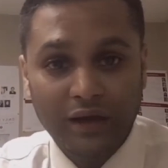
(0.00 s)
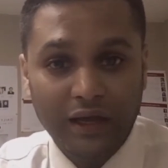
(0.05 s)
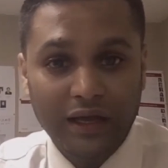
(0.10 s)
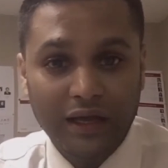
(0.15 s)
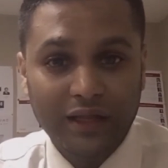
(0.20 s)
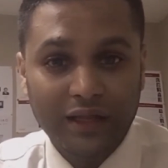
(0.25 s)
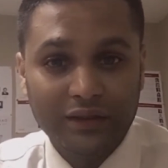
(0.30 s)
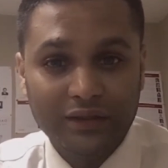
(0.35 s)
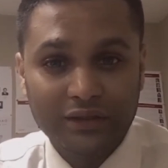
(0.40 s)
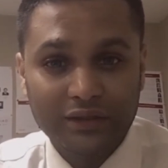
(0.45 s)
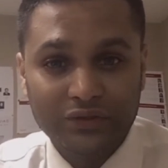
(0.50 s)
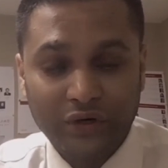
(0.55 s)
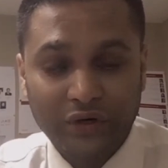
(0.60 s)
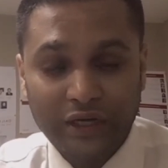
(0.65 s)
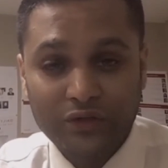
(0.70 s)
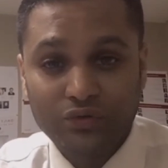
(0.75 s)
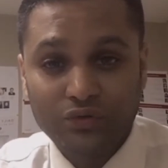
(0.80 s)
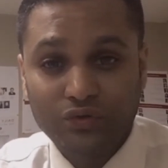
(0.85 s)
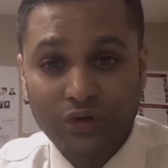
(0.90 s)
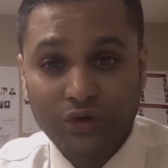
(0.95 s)
and
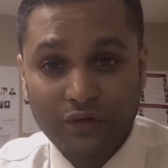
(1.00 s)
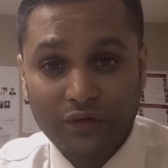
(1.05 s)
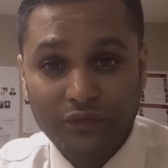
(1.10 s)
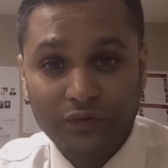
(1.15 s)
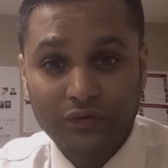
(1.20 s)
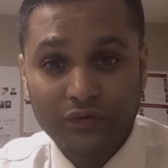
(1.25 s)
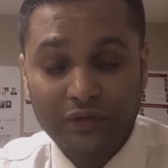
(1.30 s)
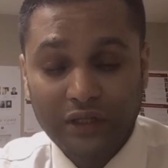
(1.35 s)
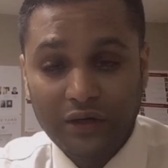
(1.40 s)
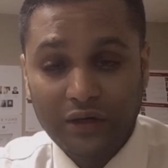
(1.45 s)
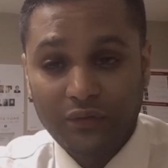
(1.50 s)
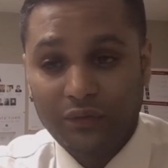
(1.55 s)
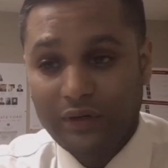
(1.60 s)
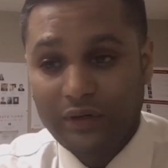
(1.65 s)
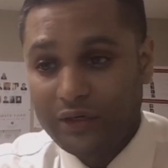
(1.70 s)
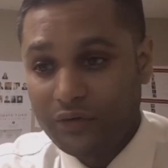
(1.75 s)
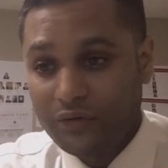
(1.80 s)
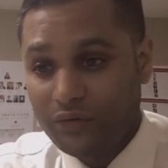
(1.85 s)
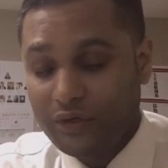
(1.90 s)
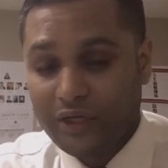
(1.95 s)
try to talk with you
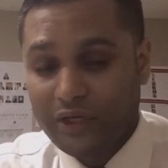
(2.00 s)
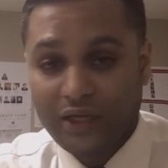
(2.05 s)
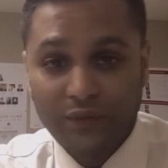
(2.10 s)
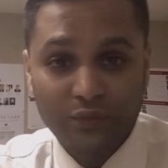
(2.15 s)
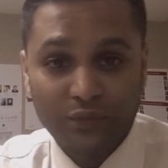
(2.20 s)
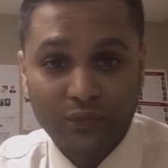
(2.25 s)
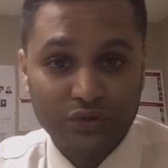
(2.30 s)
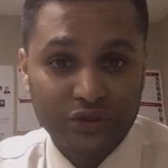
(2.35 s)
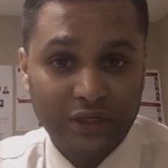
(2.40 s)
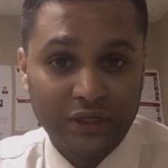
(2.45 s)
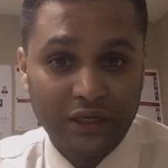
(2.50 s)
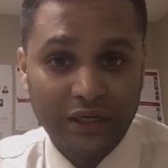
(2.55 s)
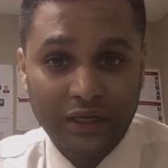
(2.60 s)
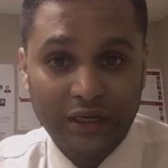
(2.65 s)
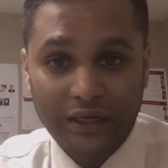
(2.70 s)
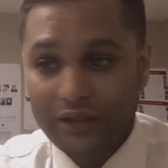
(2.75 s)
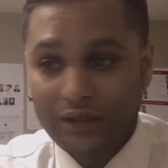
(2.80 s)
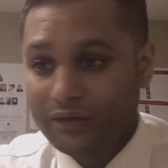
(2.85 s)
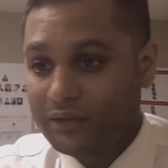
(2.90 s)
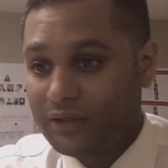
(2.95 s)
why you came to China,
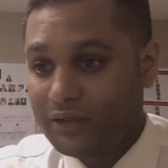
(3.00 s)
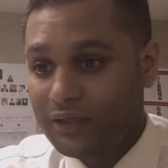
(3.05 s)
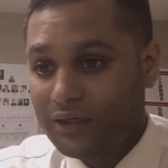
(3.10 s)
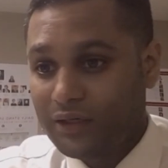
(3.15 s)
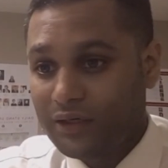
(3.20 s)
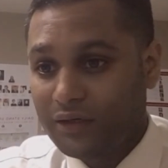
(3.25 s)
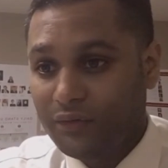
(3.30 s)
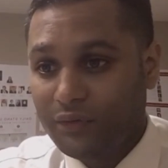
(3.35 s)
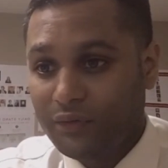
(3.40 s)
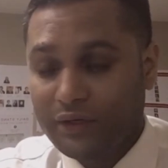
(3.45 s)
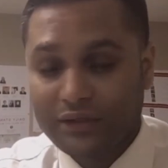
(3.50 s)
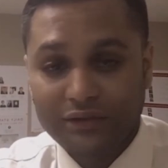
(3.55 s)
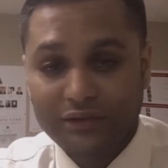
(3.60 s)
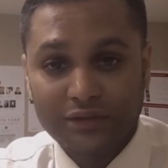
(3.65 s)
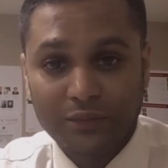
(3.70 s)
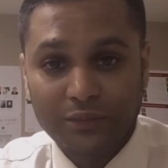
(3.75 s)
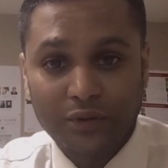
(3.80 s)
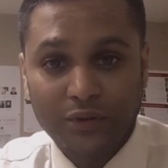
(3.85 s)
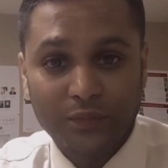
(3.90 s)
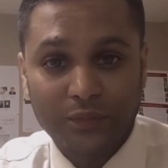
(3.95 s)
and what is
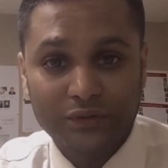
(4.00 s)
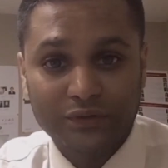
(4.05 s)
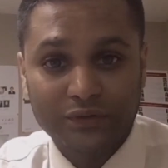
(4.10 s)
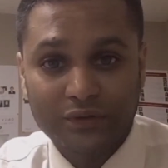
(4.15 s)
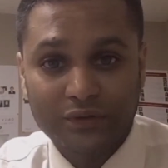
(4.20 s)
the purpose,